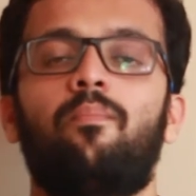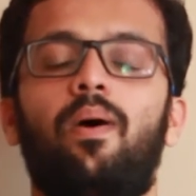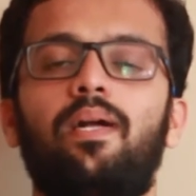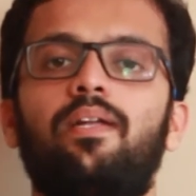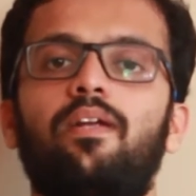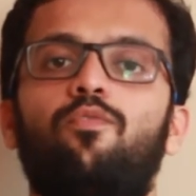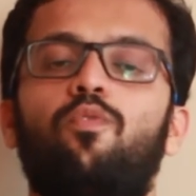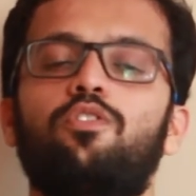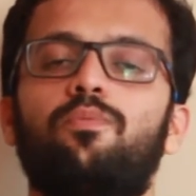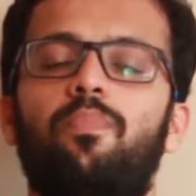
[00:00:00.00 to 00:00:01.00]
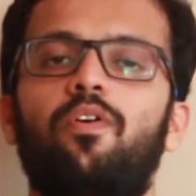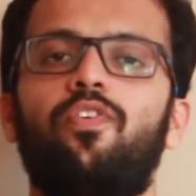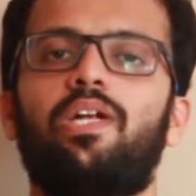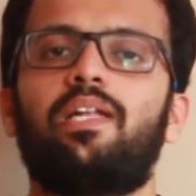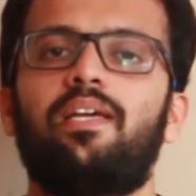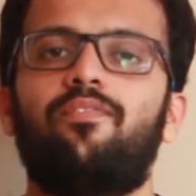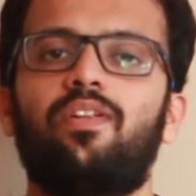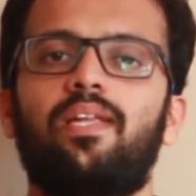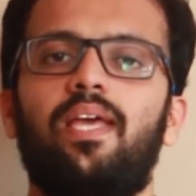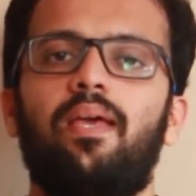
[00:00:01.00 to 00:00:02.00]
But it was a perfectly
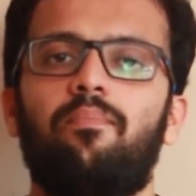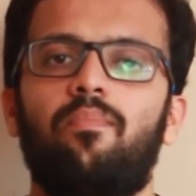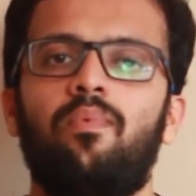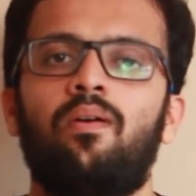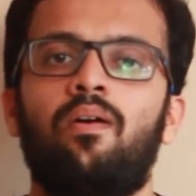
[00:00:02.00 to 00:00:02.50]
even game